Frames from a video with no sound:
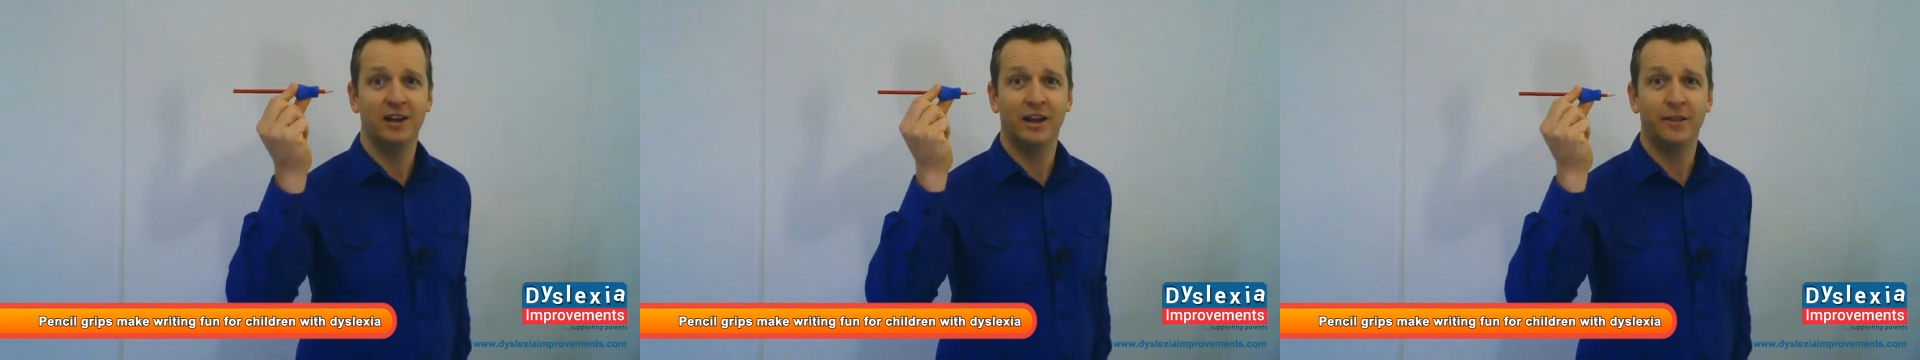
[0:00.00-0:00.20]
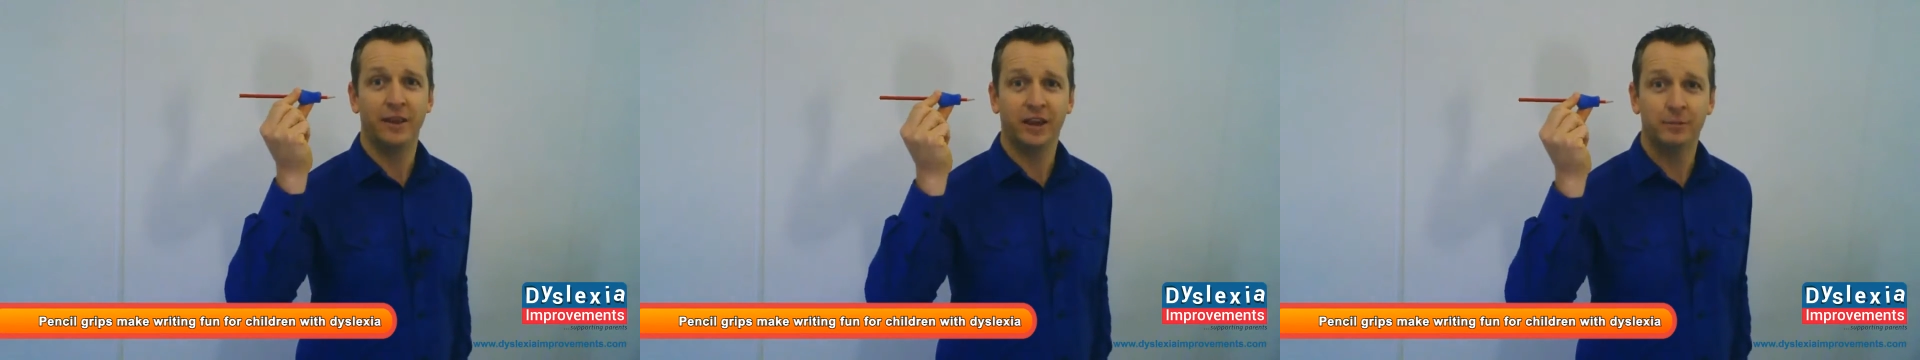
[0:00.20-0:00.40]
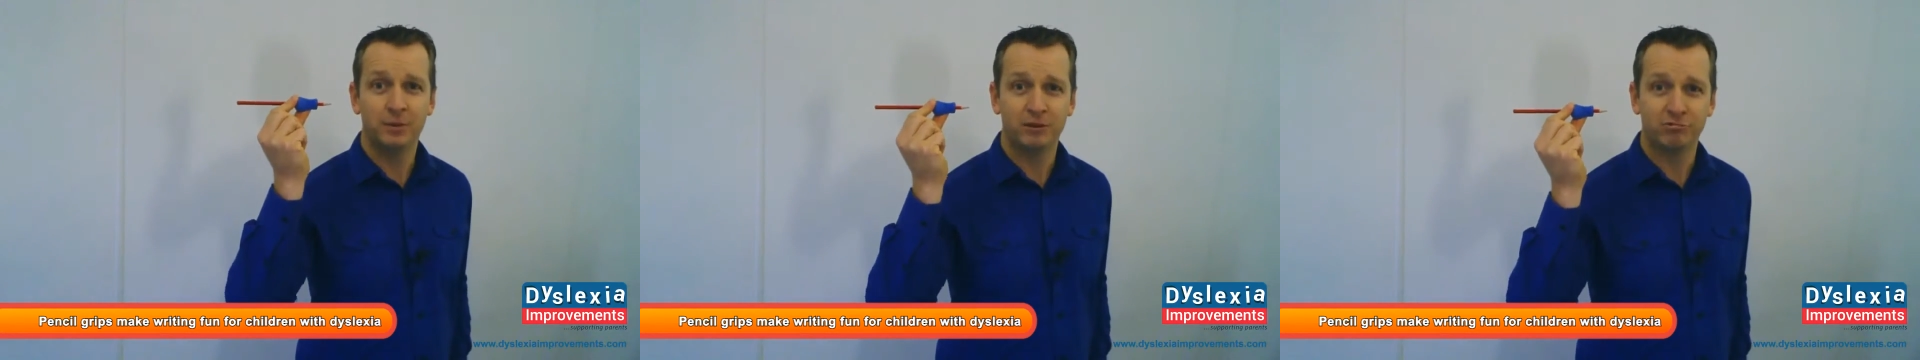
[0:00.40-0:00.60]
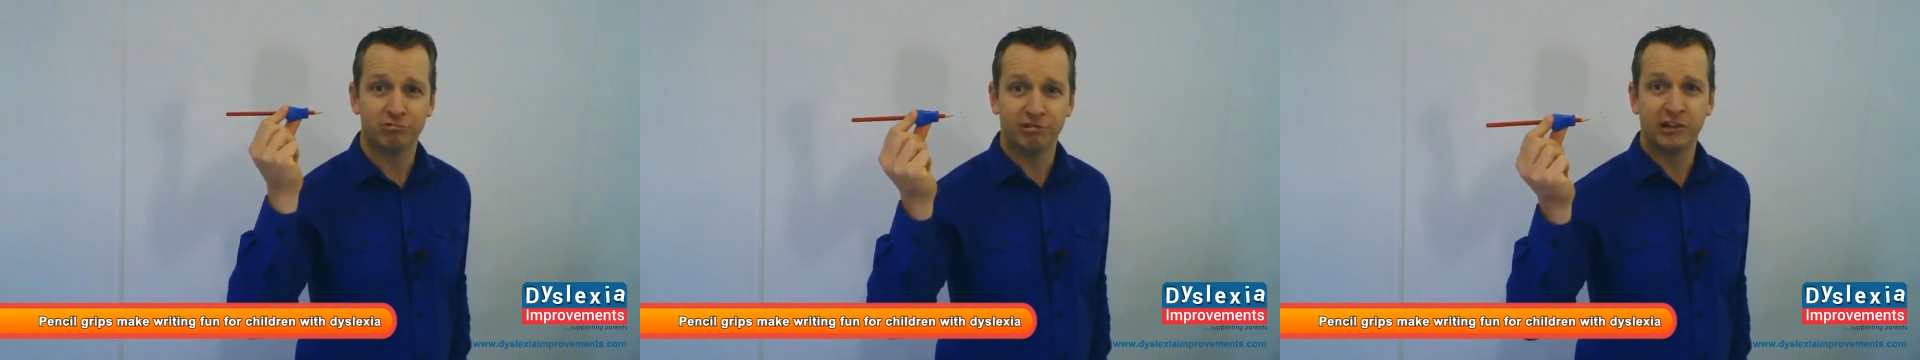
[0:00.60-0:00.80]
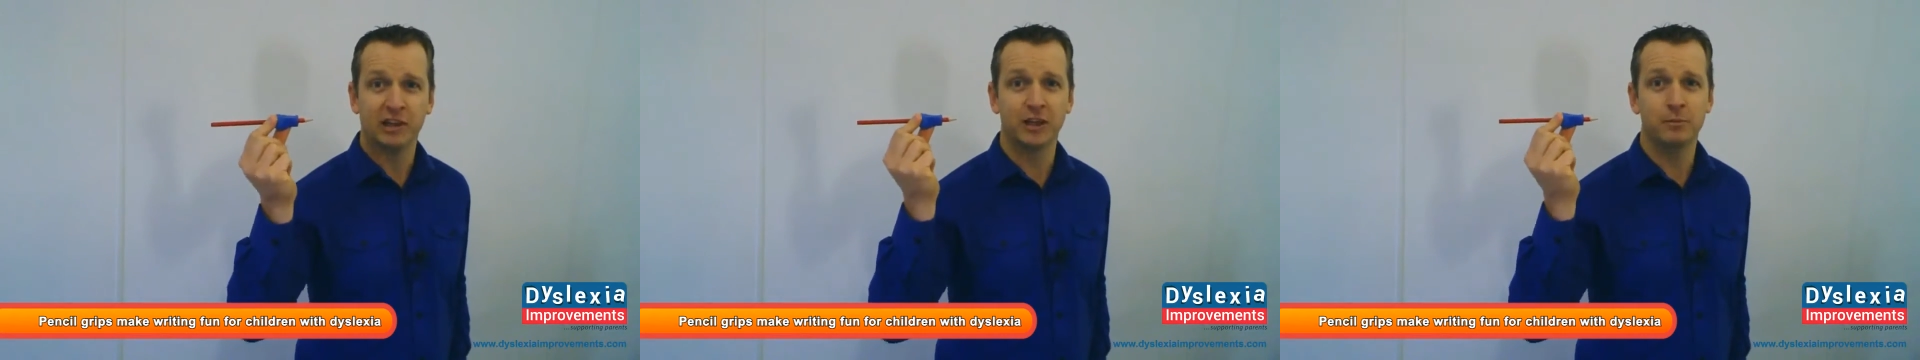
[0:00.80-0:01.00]
and they can be
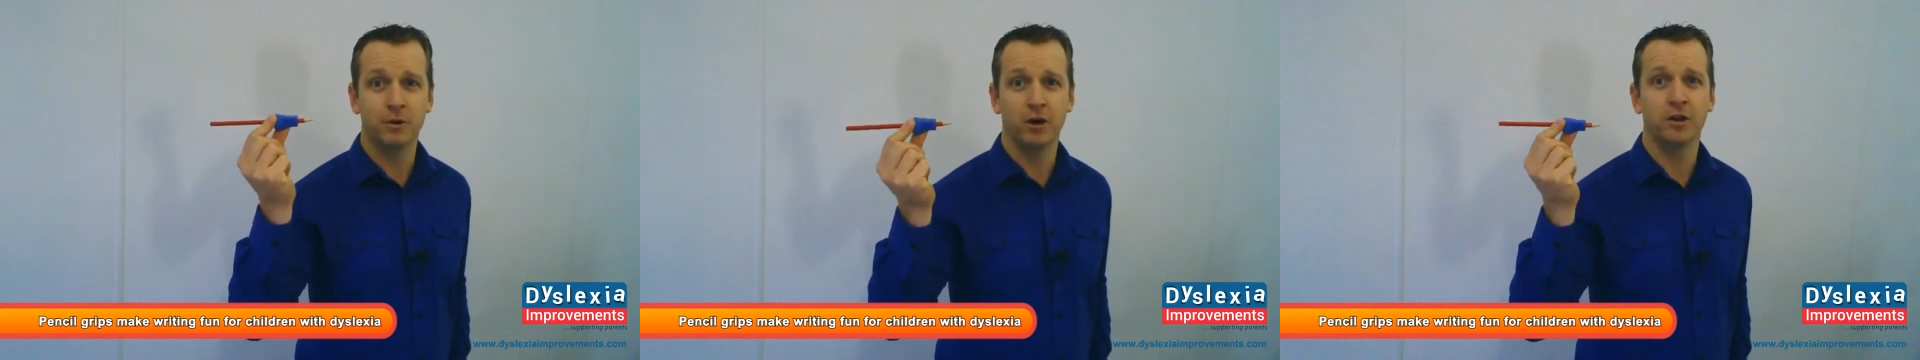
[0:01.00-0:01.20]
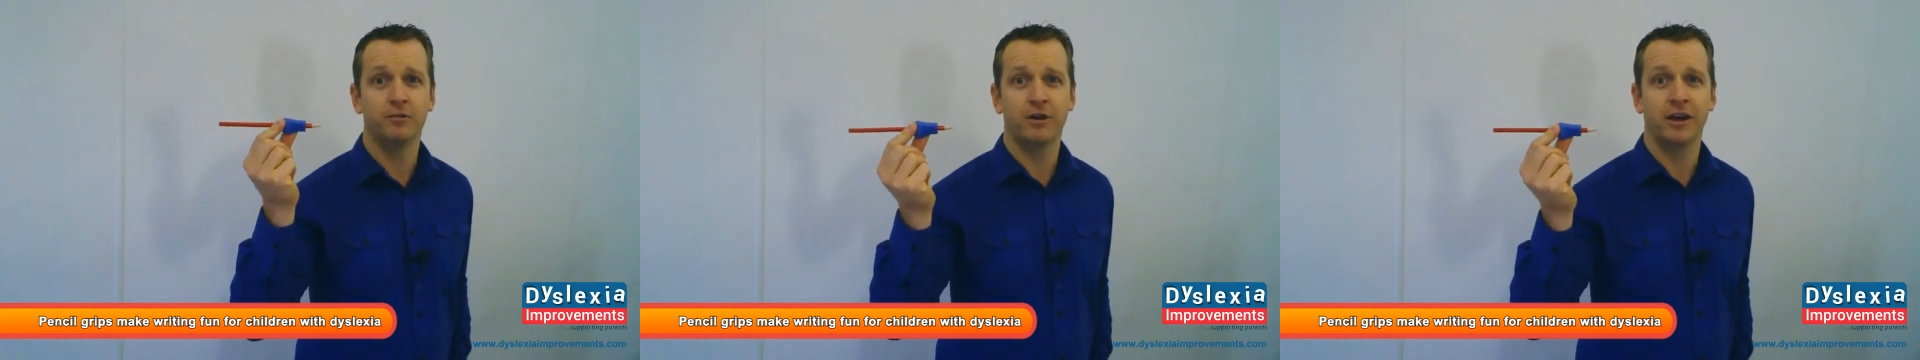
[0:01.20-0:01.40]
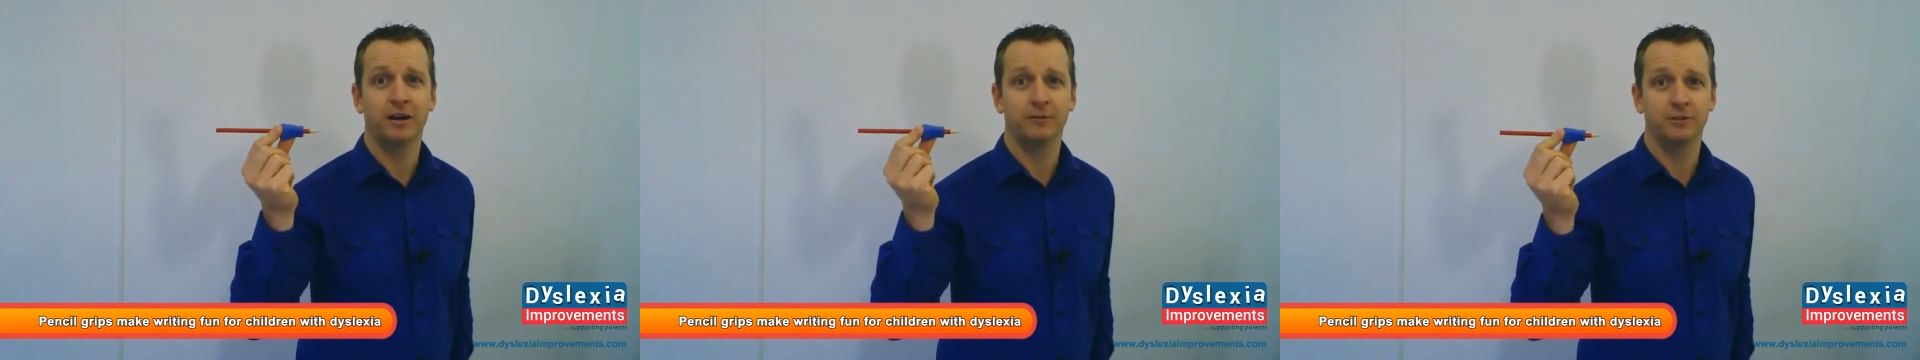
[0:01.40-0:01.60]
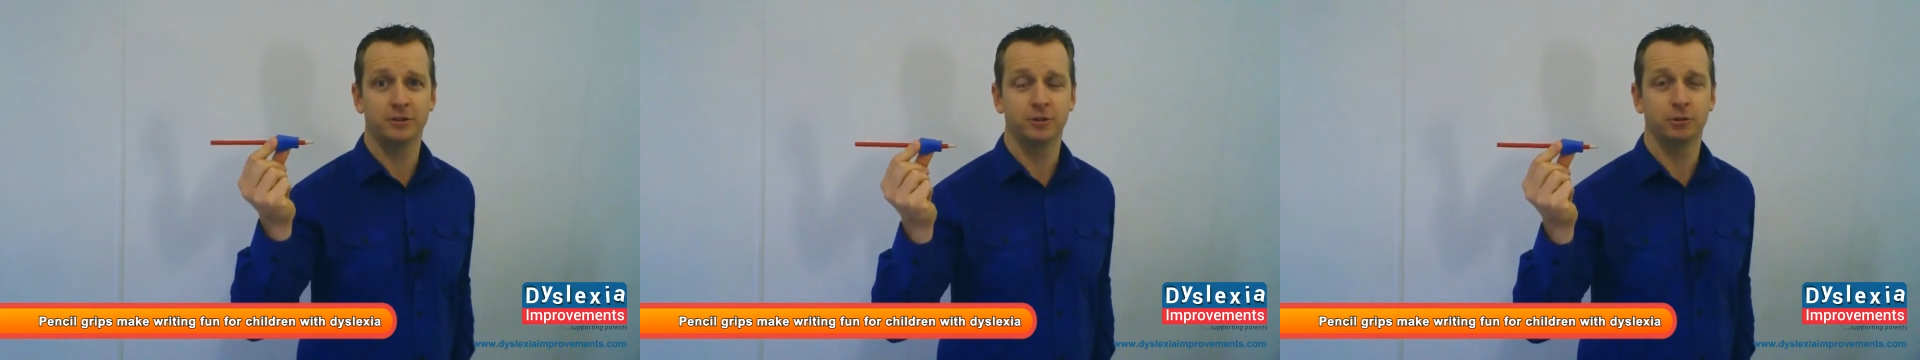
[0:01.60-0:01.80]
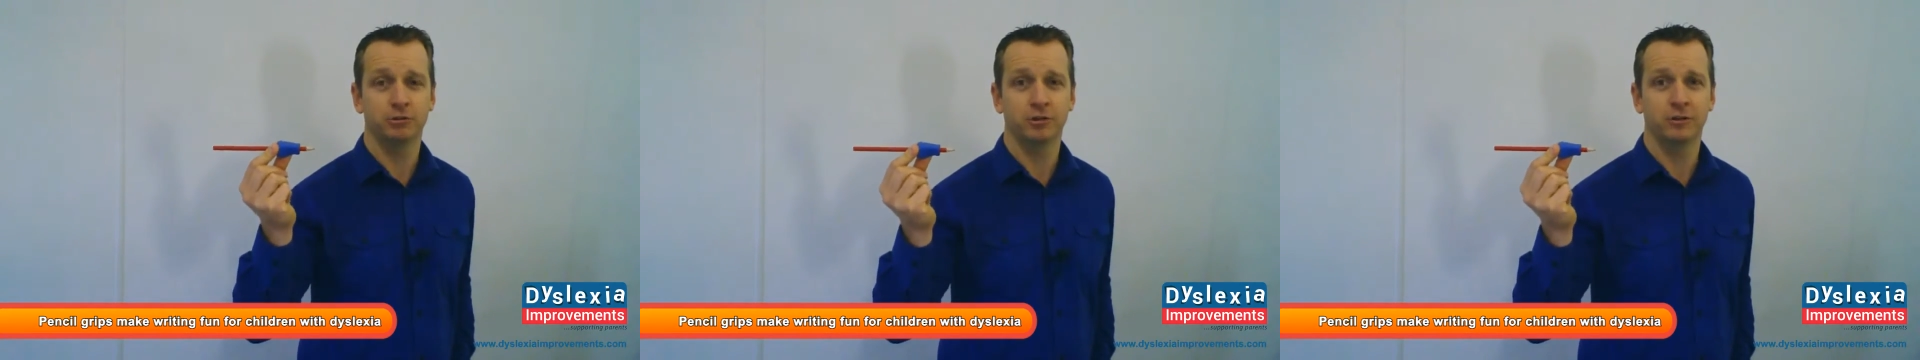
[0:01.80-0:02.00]
really motivating for
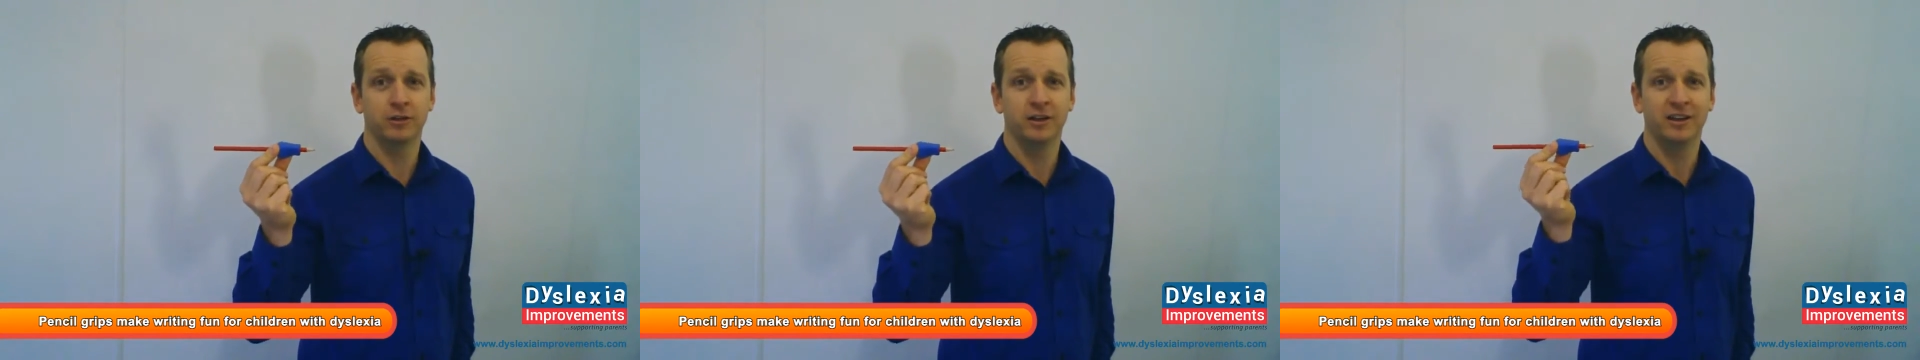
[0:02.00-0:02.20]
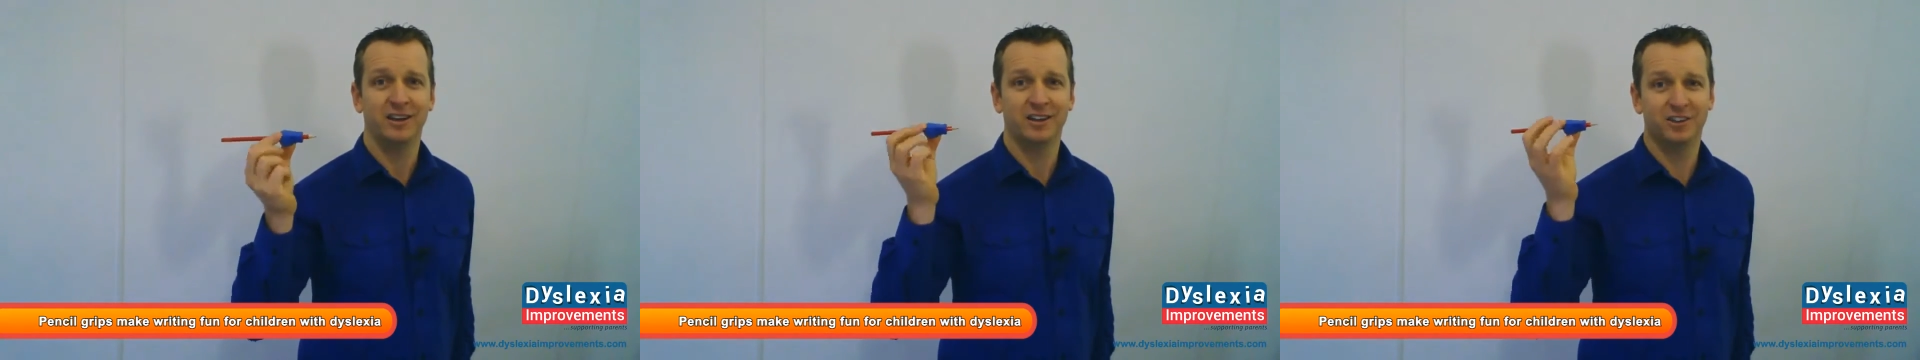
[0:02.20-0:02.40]
children.